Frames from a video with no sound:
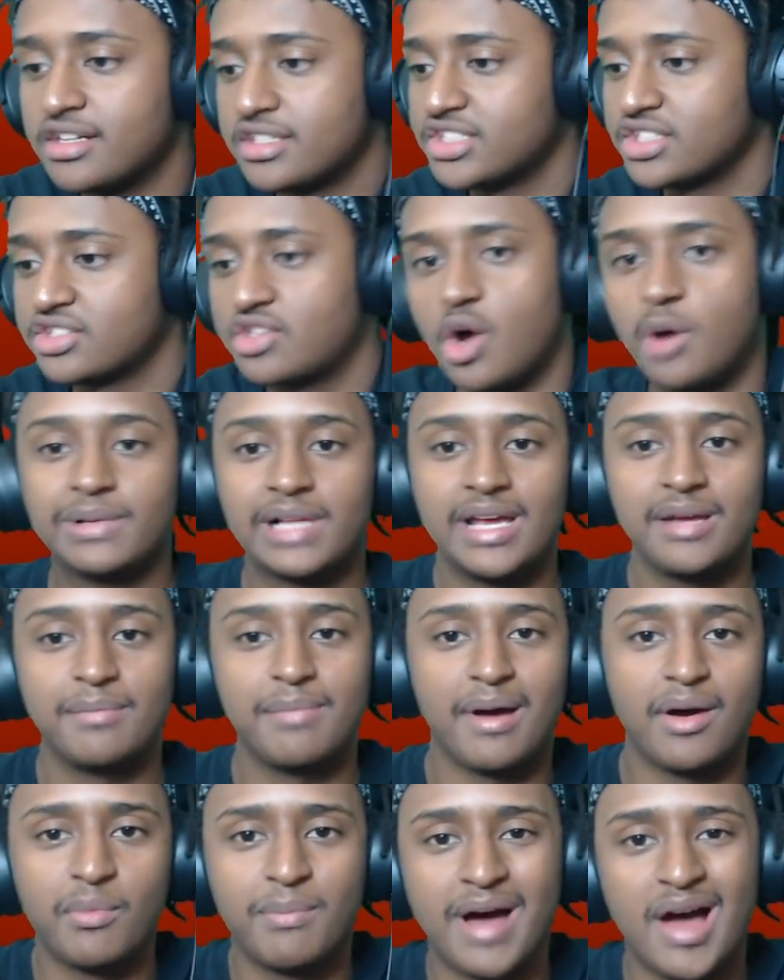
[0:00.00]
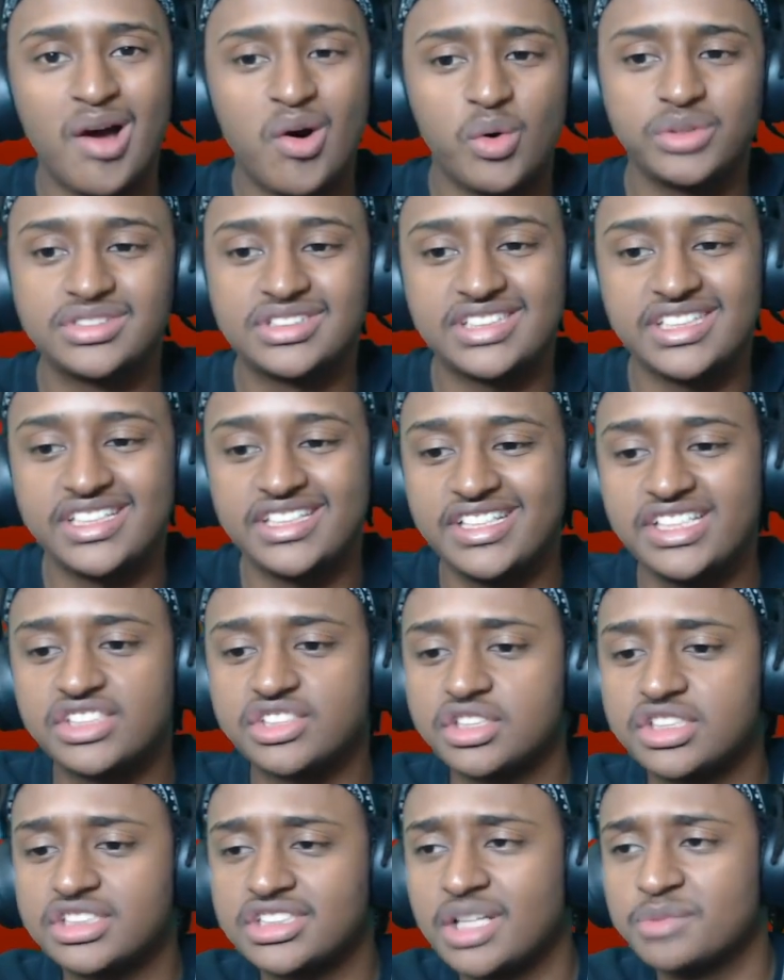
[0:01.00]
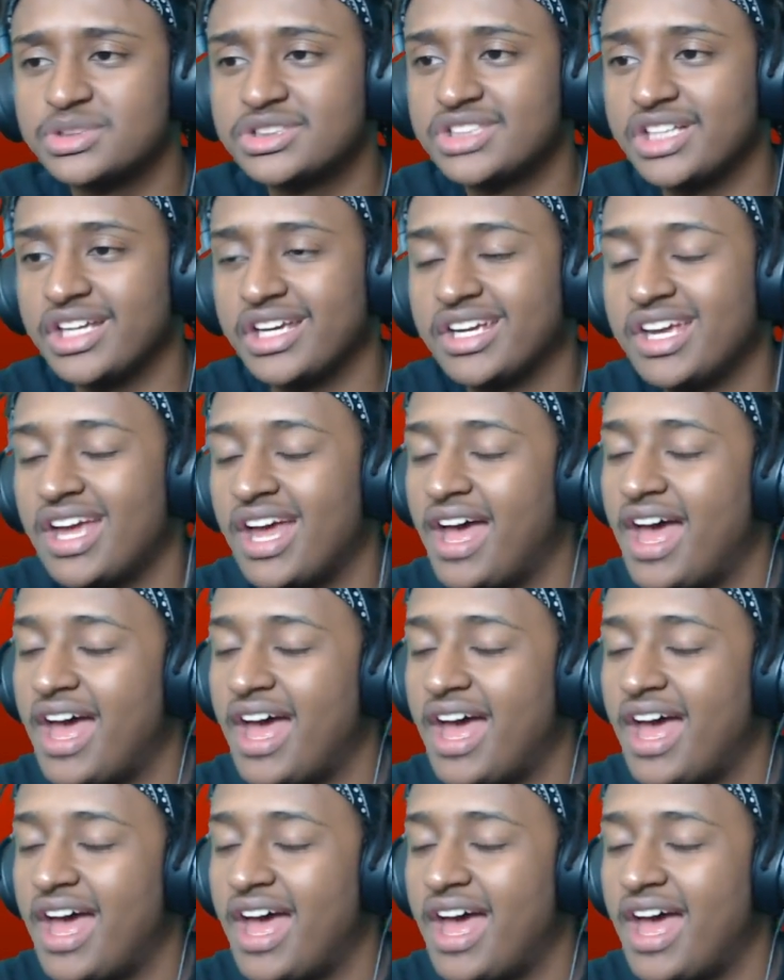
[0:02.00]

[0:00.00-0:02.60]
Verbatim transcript: Just go play my old CDs or some shit.